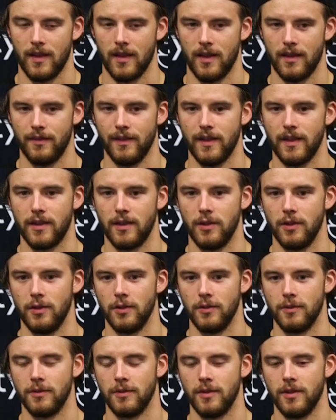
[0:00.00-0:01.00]
I think
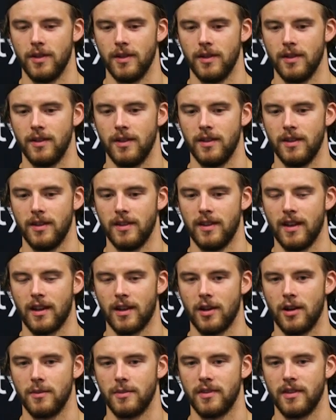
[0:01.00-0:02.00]
that
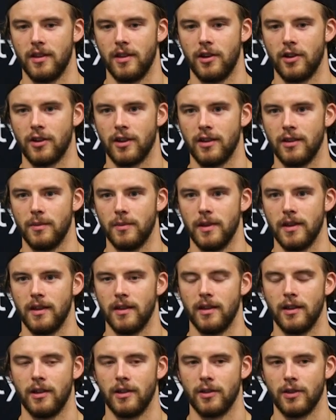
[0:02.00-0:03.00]
comes along a little bit
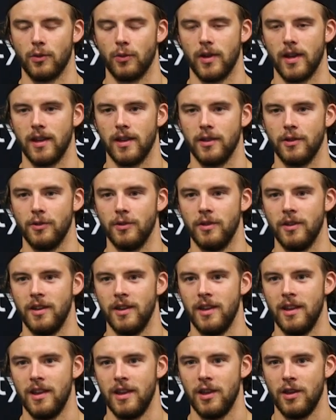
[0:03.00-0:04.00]
along the way. You
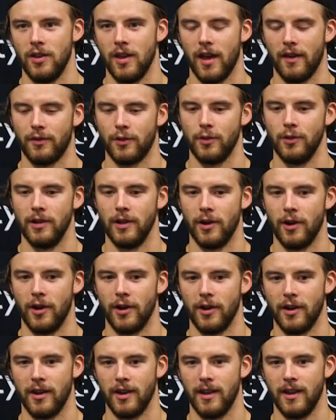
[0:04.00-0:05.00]
have to
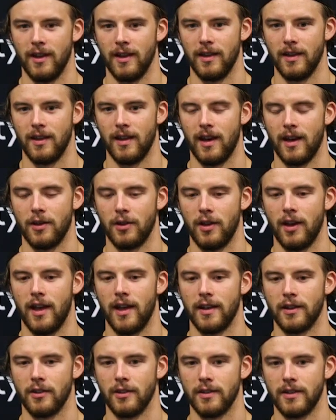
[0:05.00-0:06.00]
learn how to
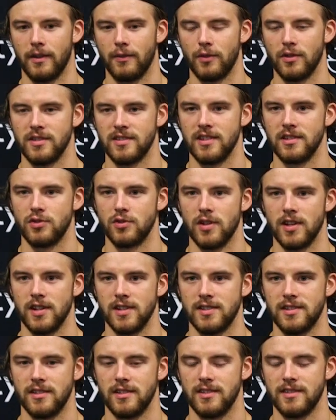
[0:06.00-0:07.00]
handle different
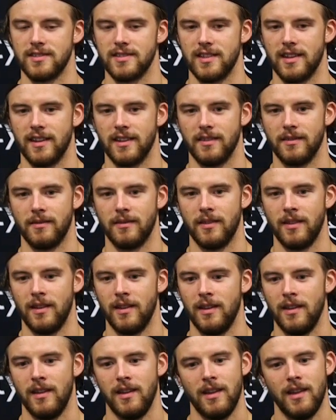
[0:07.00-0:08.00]
situations and
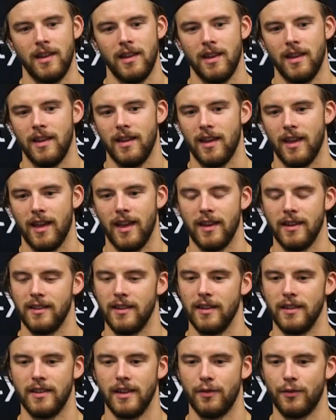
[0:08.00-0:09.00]
in
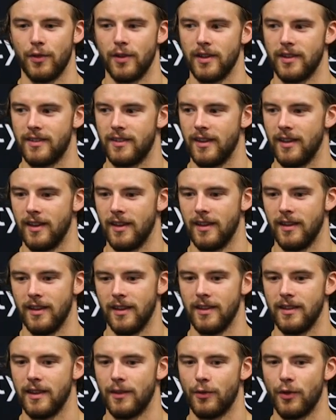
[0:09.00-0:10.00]

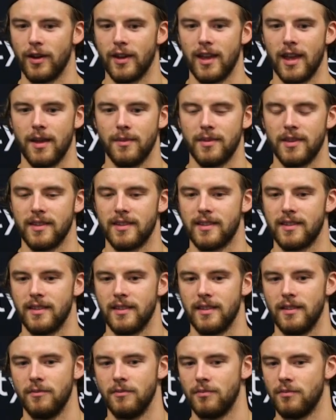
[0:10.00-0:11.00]
different games,
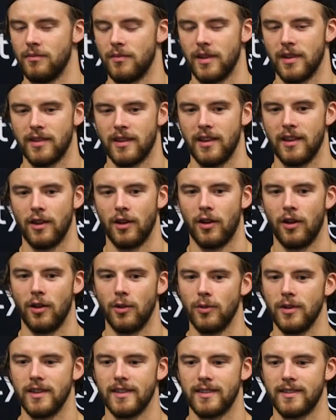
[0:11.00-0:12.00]
it's
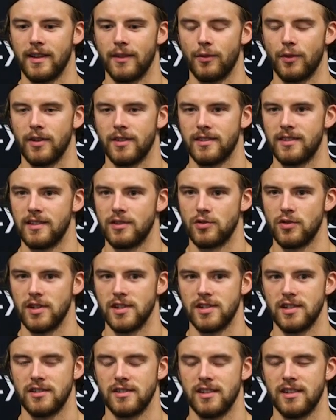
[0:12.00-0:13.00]
always different
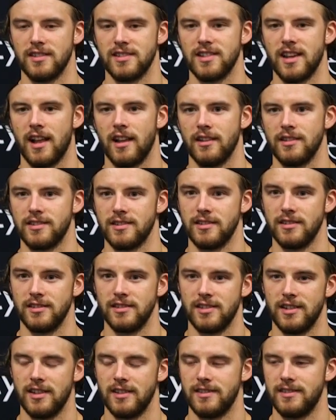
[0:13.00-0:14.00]
situations and
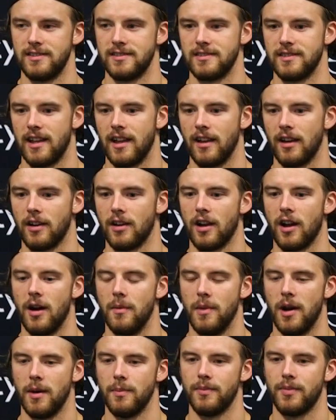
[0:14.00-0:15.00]
challenges that
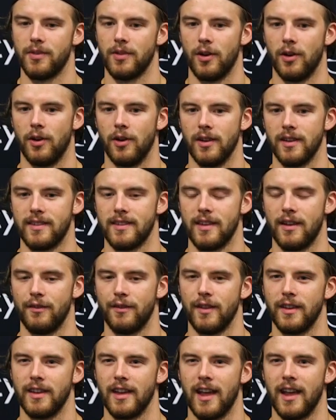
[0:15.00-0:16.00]
come up. So it's
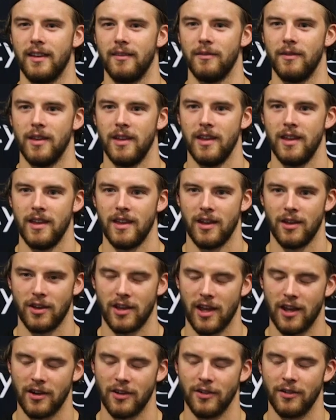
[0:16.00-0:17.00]
something that you
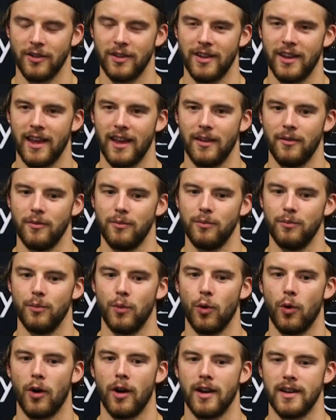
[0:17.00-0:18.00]
kind of get
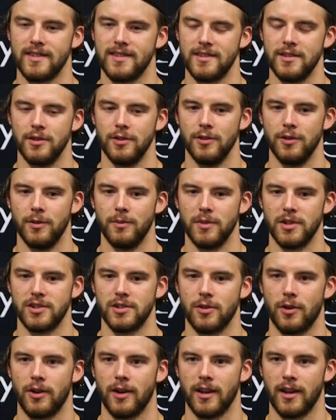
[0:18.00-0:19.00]
more as you
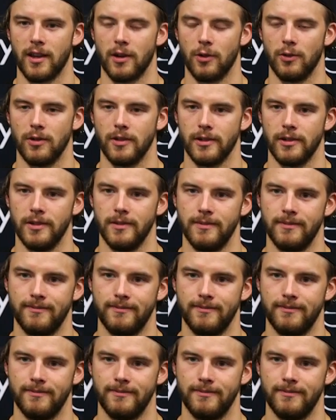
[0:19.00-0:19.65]
mature and get older.